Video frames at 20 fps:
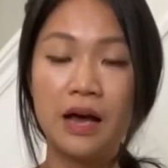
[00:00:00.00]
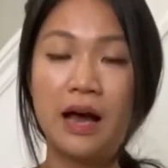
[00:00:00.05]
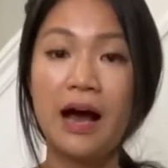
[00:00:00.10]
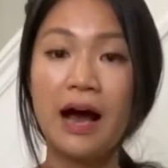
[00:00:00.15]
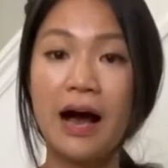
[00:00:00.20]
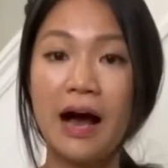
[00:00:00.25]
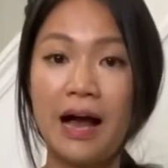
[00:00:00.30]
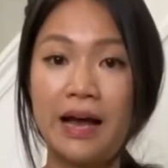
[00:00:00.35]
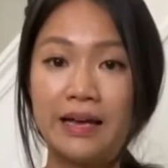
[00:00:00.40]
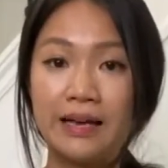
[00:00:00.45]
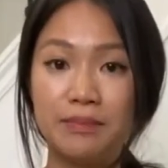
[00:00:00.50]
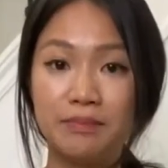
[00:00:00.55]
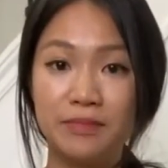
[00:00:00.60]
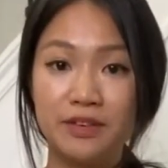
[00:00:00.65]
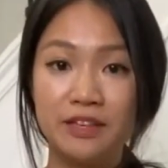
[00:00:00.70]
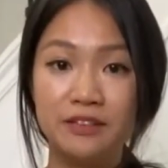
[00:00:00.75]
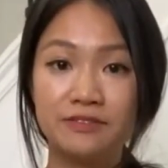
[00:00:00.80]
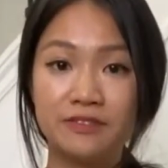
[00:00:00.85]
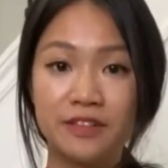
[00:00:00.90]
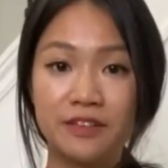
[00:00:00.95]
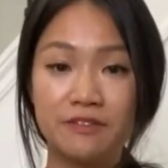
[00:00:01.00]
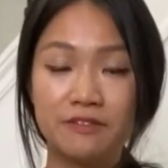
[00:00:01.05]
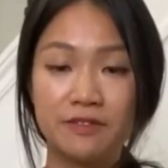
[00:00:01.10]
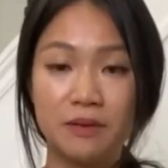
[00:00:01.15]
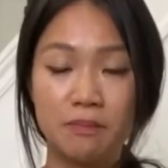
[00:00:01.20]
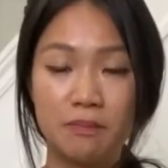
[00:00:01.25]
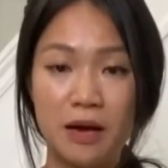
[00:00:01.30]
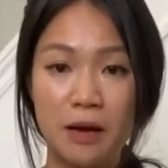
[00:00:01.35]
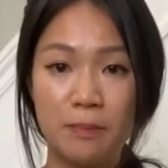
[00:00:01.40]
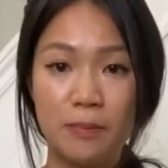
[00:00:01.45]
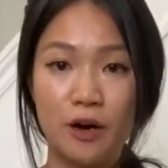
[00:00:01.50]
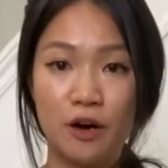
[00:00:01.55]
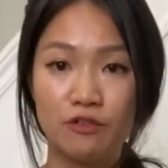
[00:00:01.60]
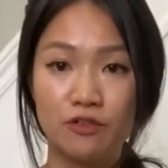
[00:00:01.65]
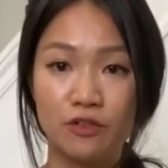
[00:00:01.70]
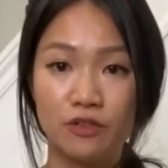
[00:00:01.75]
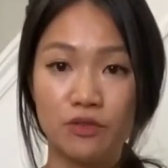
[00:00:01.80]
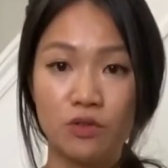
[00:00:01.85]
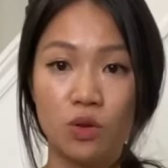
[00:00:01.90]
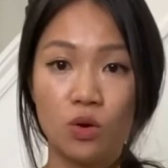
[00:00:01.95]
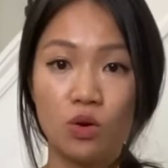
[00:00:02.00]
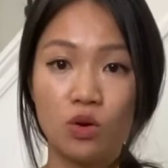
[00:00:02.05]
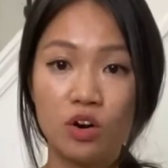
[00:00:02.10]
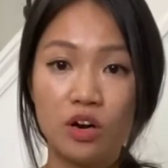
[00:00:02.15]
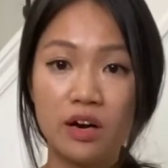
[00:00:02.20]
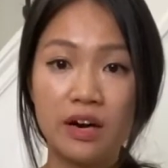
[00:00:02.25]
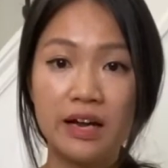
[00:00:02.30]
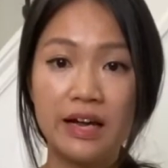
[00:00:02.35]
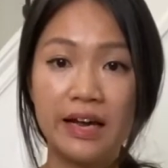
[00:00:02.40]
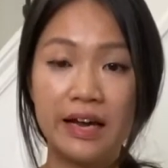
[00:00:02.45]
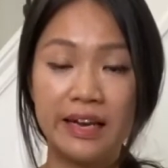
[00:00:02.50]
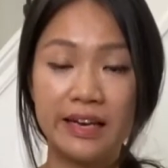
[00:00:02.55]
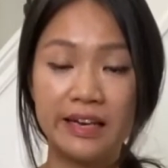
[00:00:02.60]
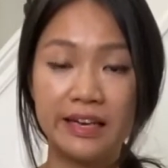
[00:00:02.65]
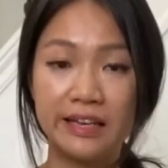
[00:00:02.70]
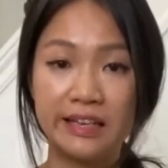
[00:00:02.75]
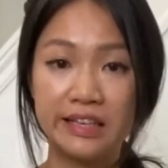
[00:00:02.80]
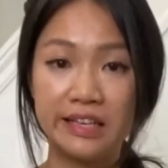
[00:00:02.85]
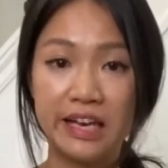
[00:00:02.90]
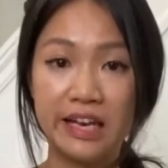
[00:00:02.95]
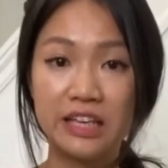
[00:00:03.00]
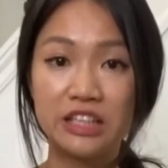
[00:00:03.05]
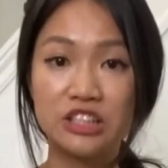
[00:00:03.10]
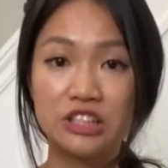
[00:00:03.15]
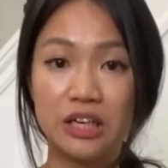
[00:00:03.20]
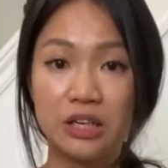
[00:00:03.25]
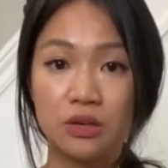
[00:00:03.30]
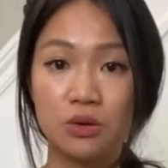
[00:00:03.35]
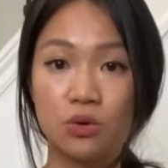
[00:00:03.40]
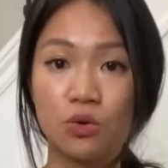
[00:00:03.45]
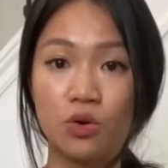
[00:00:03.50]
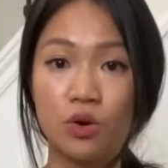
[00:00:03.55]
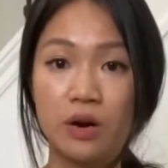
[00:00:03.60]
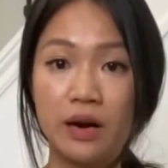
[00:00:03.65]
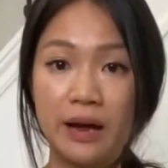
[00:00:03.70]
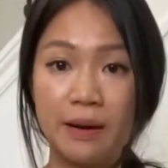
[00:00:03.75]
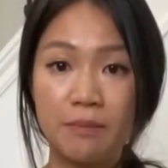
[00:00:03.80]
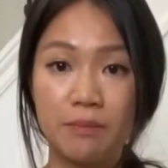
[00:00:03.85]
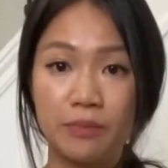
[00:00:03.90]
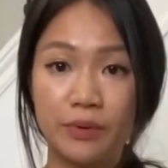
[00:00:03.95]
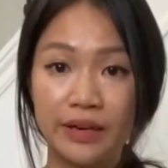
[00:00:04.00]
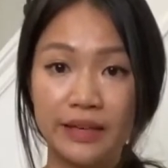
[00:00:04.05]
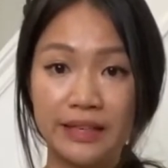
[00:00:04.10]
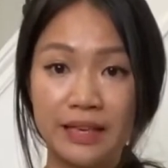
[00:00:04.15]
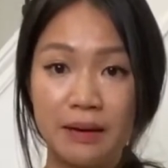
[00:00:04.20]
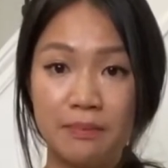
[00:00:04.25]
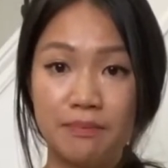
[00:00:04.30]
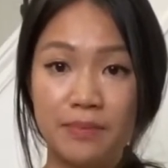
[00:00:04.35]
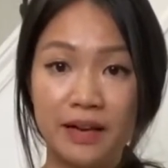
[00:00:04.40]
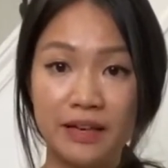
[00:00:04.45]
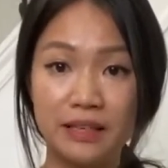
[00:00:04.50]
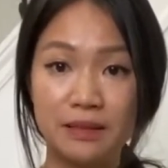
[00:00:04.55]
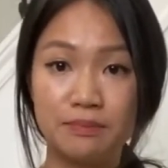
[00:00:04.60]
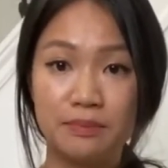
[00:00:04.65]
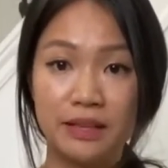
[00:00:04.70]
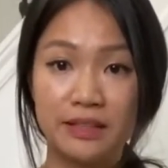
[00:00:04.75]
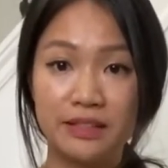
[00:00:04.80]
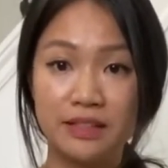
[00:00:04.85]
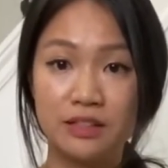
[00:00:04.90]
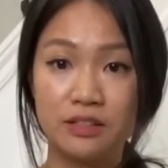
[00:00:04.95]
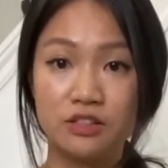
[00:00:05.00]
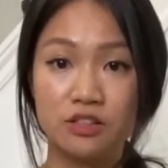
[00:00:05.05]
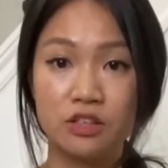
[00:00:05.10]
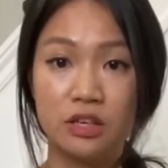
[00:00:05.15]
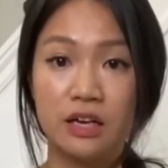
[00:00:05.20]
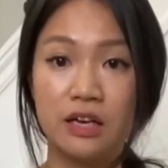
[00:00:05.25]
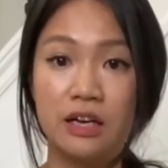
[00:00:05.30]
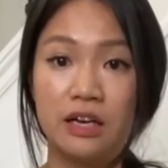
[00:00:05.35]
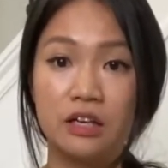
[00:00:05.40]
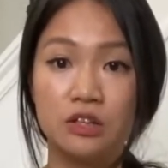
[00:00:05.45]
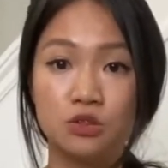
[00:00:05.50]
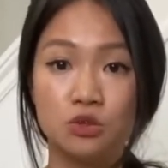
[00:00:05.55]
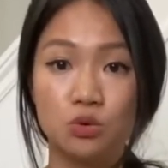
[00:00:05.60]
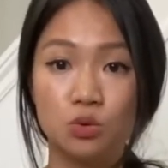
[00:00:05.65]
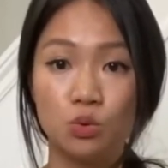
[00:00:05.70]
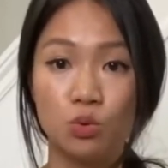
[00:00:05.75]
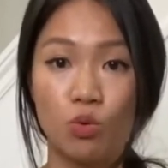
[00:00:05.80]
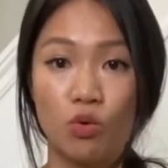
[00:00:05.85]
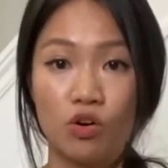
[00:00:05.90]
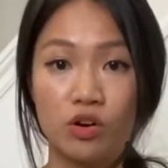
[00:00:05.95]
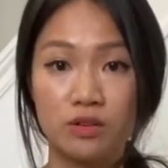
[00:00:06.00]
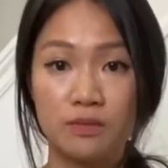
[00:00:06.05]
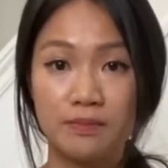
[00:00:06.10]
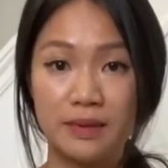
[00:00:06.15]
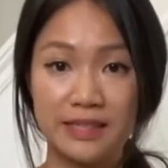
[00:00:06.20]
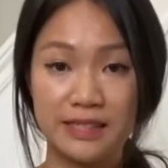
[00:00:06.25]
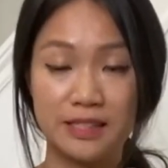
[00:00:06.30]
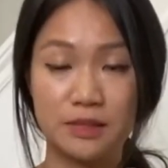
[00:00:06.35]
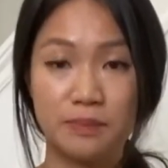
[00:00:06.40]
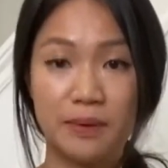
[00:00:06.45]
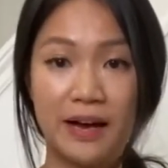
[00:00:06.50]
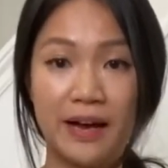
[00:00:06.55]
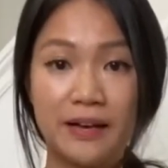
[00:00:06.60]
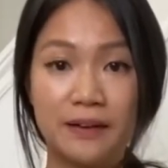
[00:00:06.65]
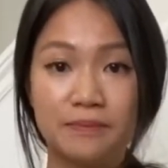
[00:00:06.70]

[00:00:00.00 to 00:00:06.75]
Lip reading: I am lifting from my pelvic floor and engage that core and bring that belly buttons toward my spine.